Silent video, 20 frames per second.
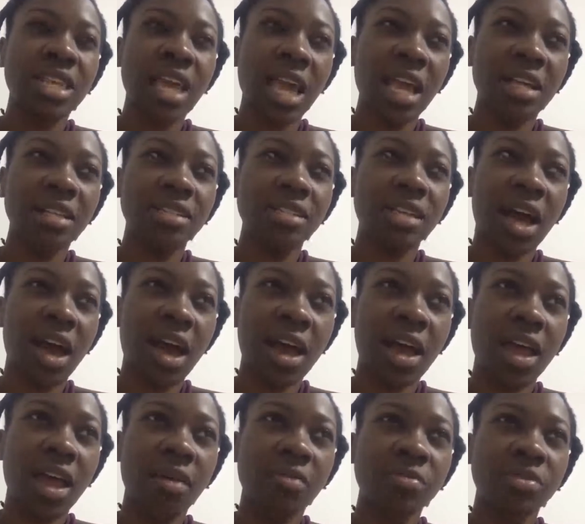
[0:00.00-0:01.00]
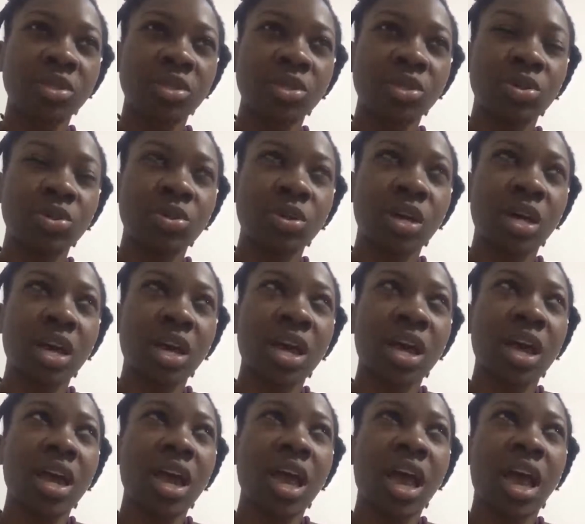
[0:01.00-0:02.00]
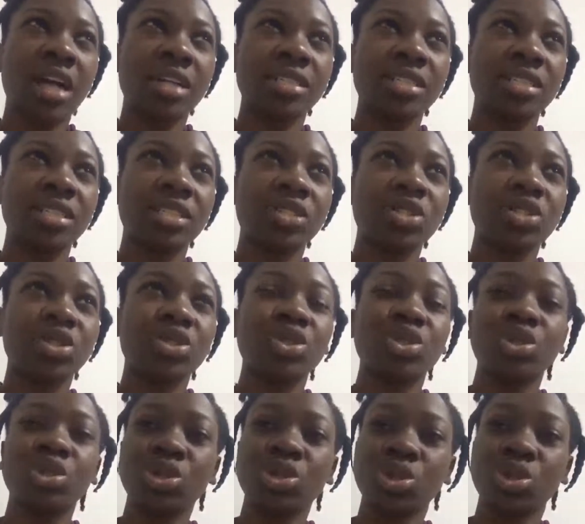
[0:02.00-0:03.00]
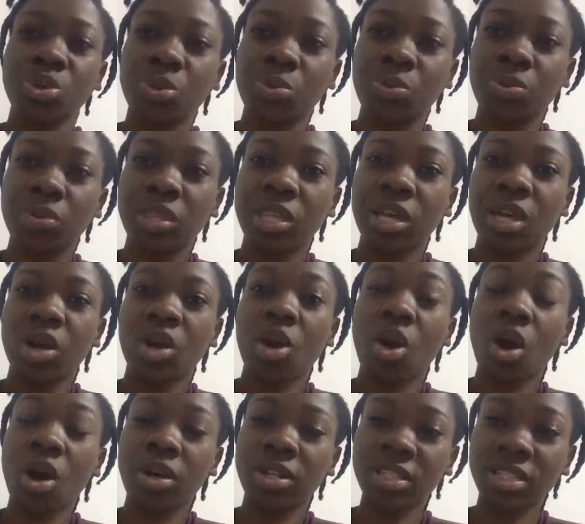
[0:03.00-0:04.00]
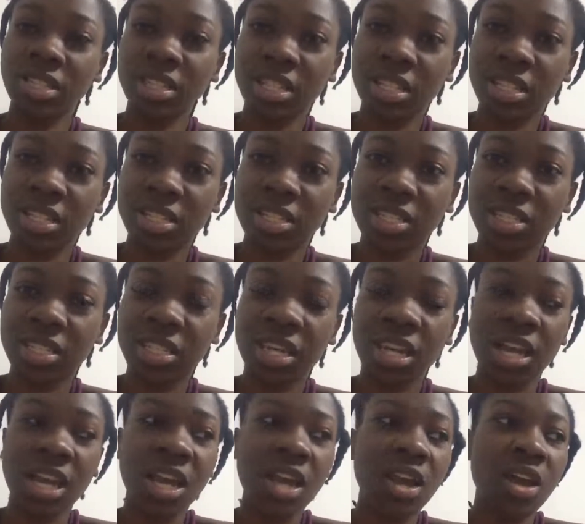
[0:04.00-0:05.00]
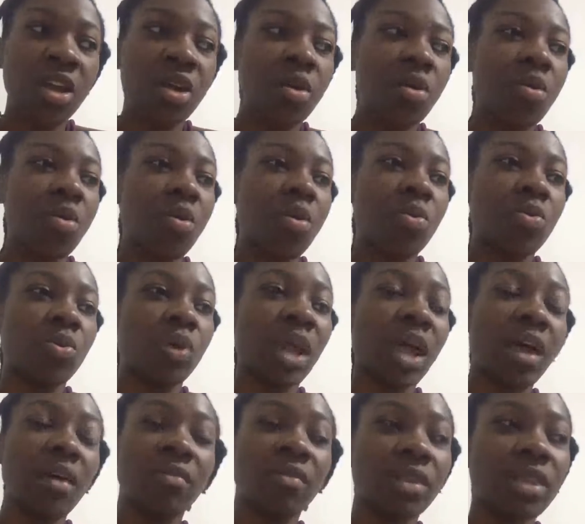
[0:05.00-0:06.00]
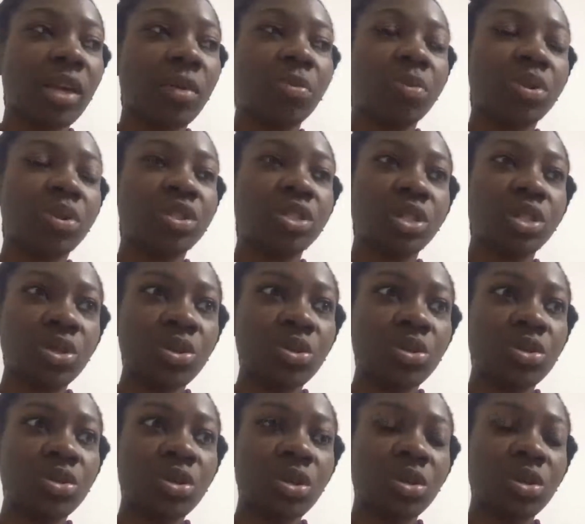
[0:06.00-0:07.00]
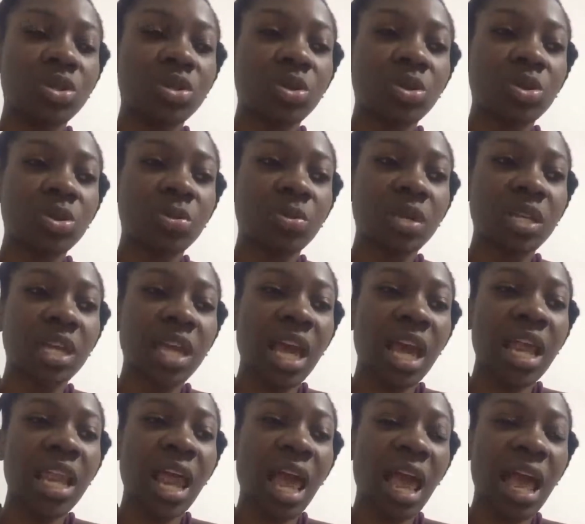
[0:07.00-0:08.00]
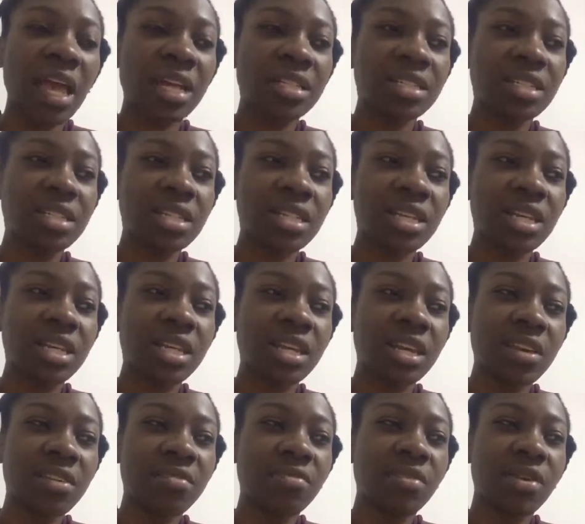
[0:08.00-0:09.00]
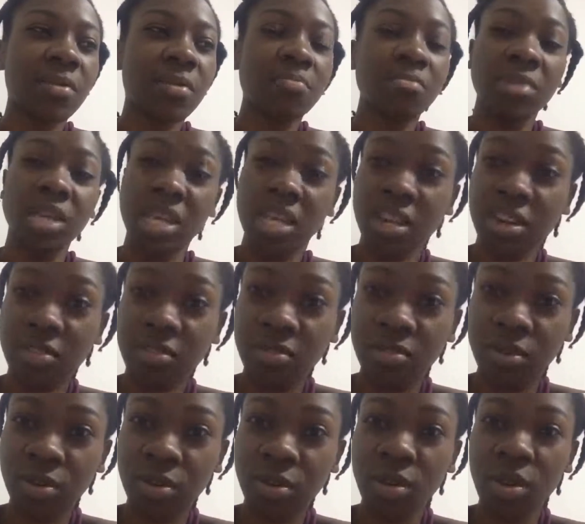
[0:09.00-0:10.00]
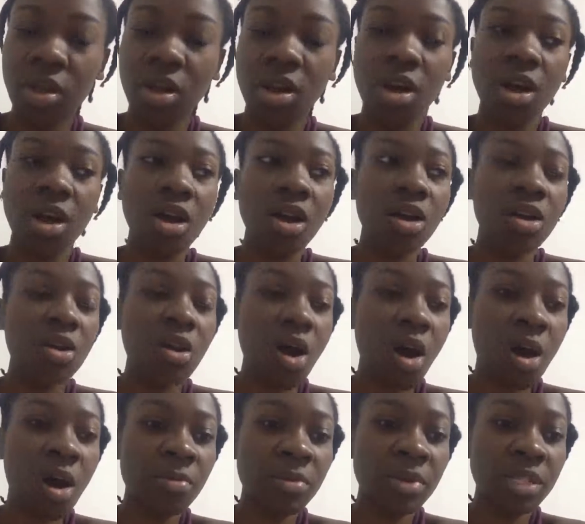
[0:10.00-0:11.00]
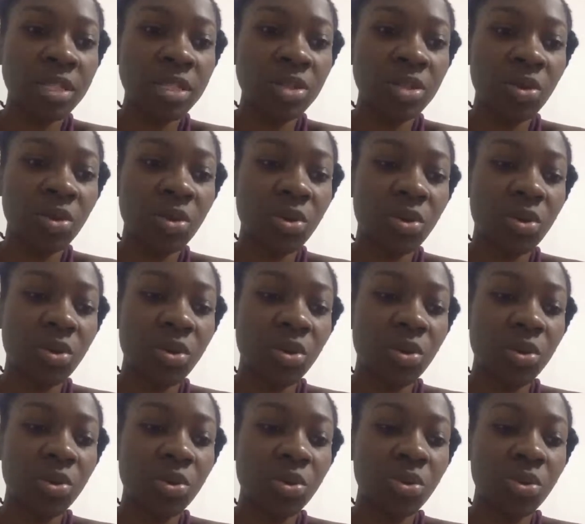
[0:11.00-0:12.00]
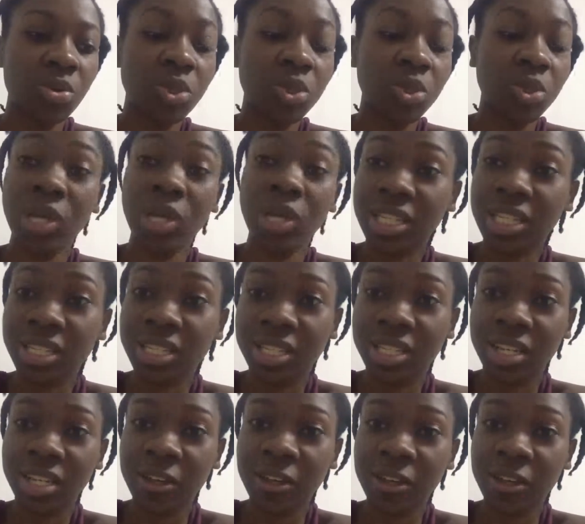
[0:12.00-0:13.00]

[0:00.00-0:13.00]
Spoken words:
take time to actually consume their content or whatever they produce on social media, and actually give a meaningful comment or tweet.